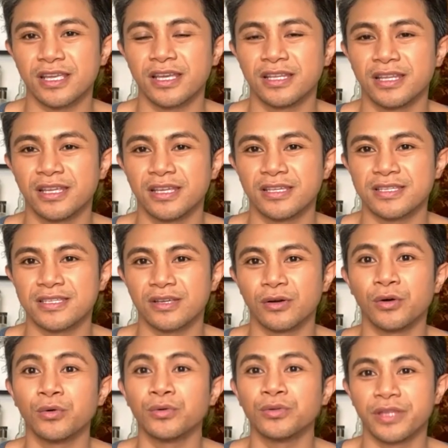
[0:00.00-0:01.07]
in his
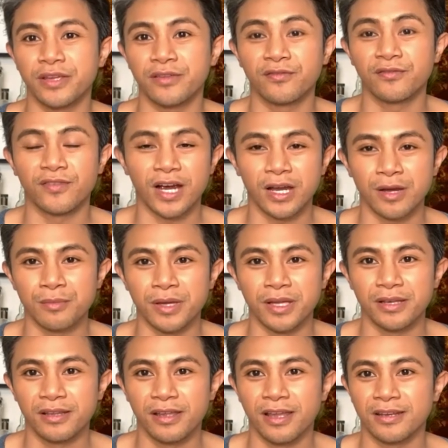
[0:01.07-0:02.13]
old
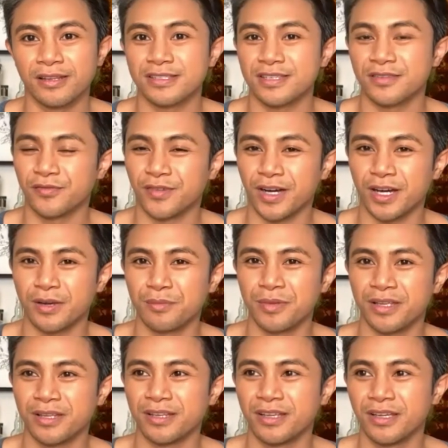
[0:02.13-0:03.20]
environment. And his
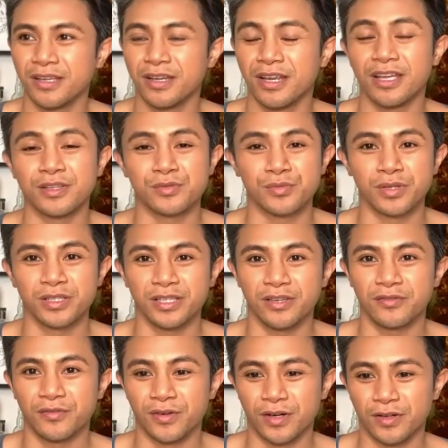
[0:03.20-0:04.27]
environment is really
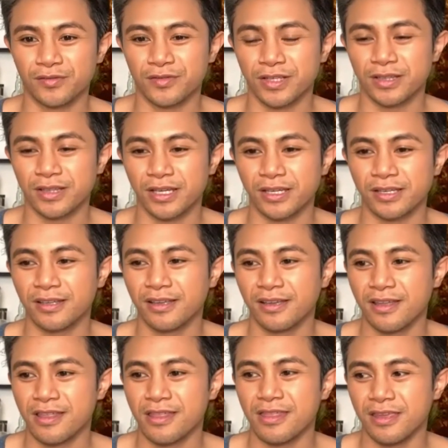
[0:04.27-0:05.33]
involved in like
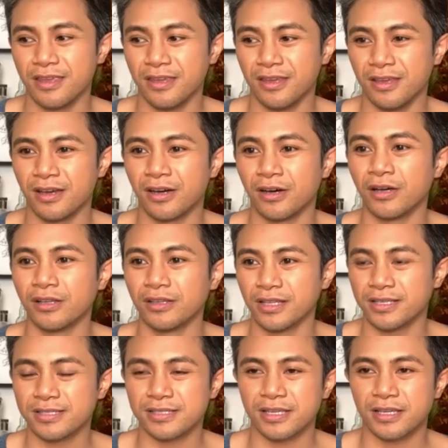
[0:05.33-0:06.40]
the
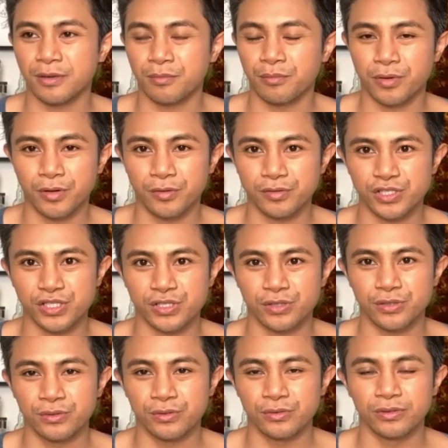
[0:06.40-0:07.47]
holistic approach
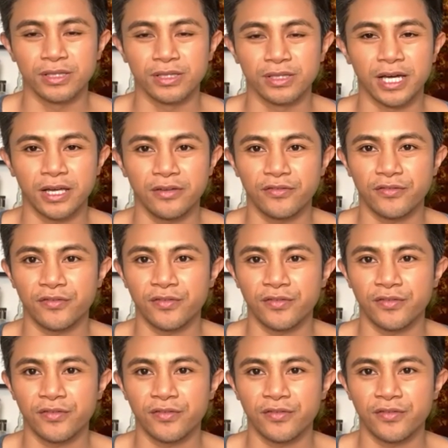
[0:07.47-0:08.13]
to life.